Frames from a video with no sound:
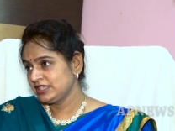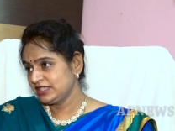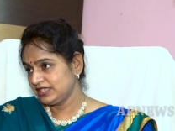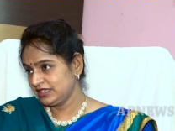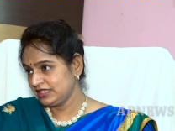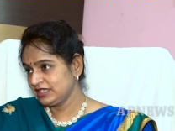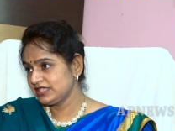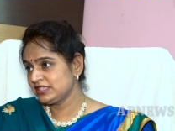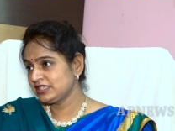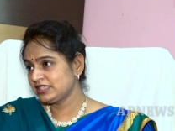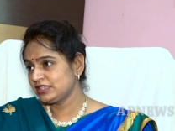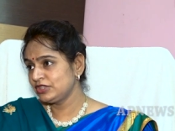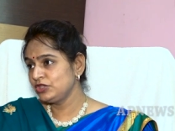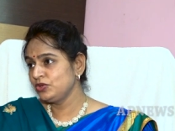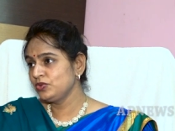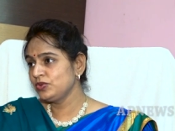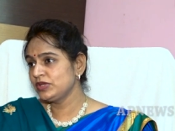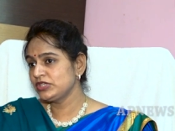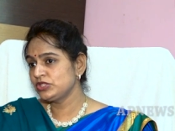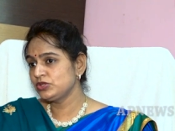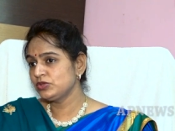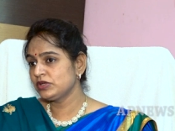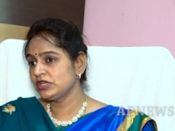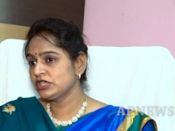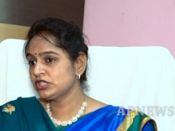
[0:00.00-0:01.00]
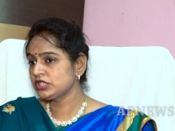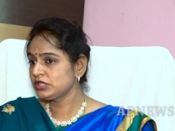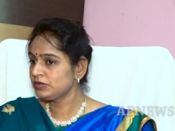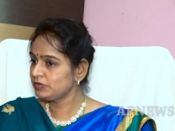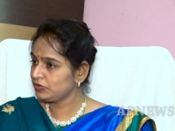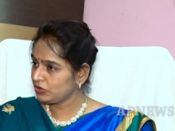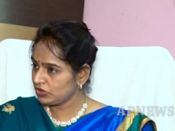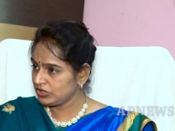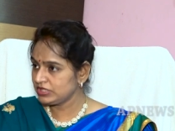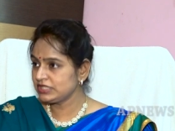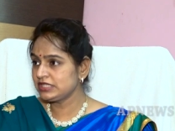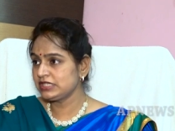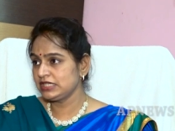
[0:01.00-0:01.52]
This new education
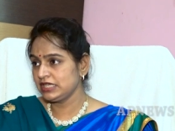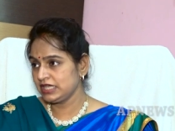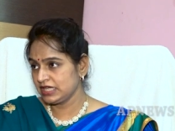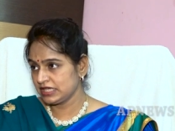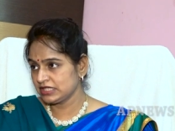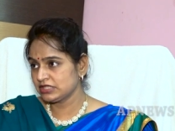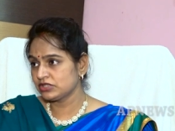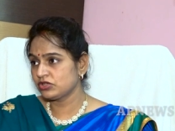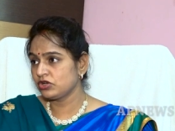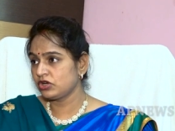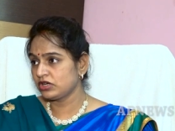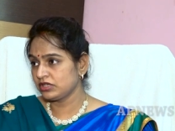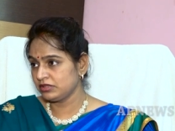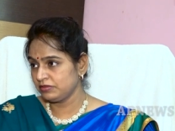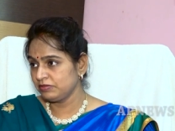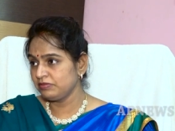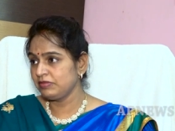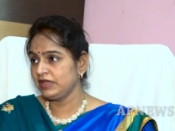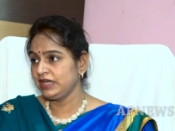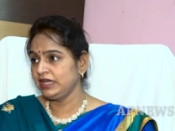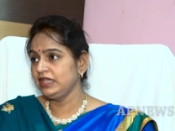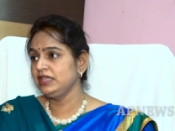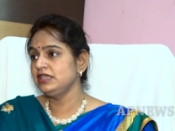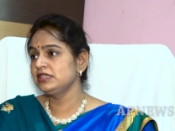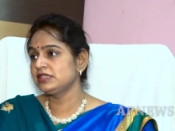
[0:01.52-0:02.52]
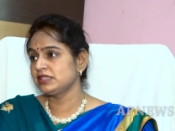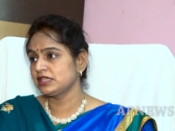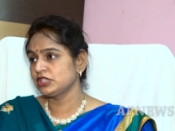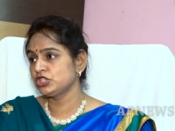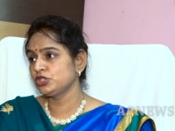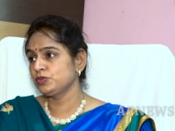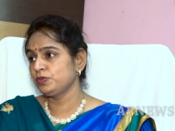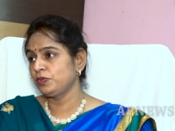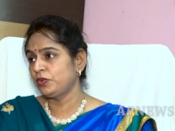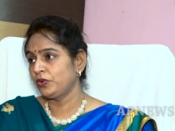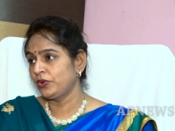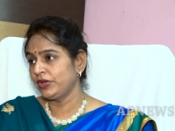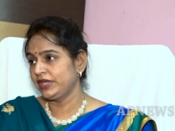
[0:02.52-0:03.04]
policy has got many
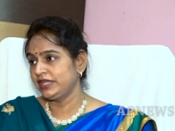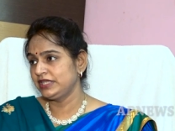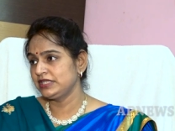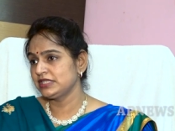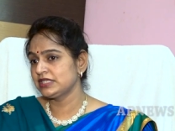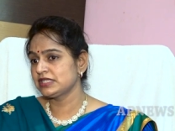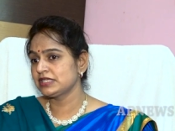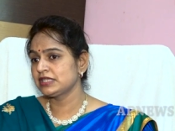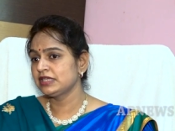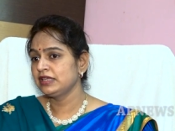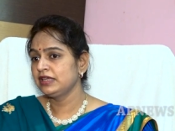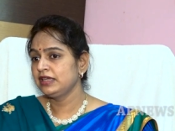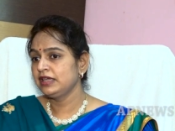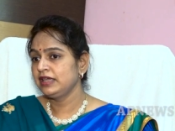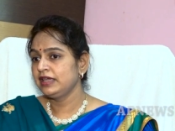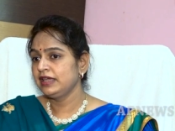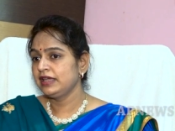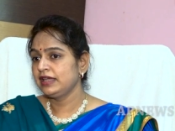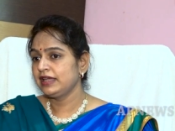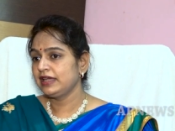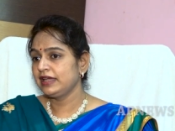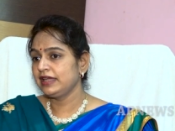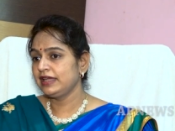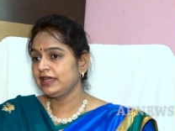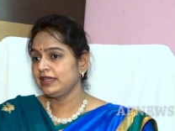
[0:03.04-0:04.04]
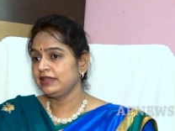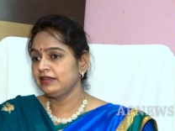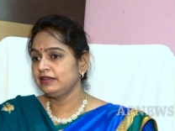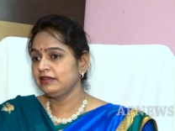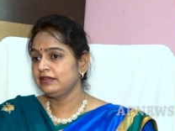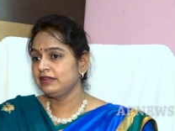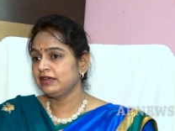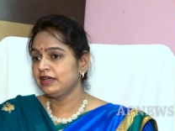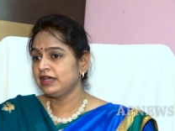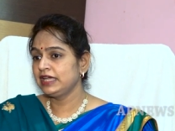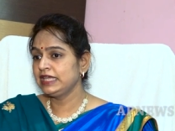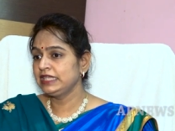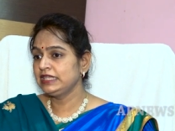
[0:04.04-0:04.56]
such points,
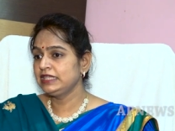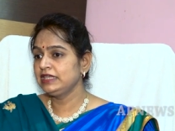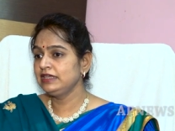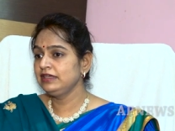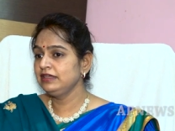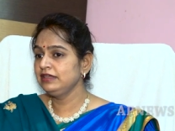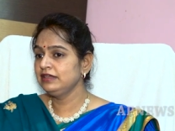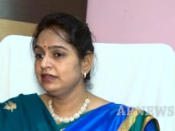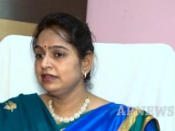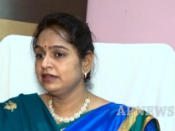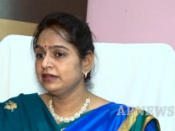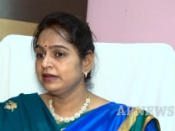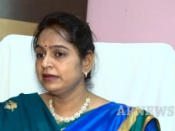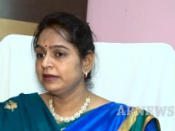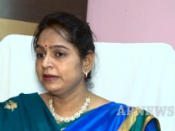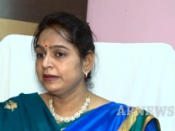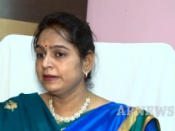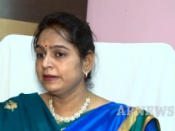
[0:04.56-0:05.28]
and I think